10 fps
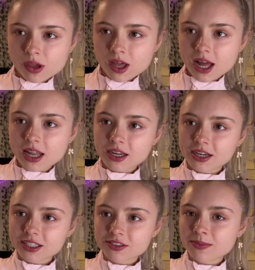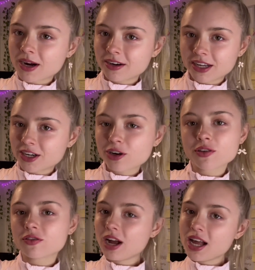Lyrics from Ariana
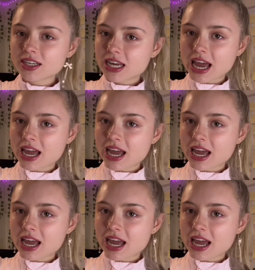Grande.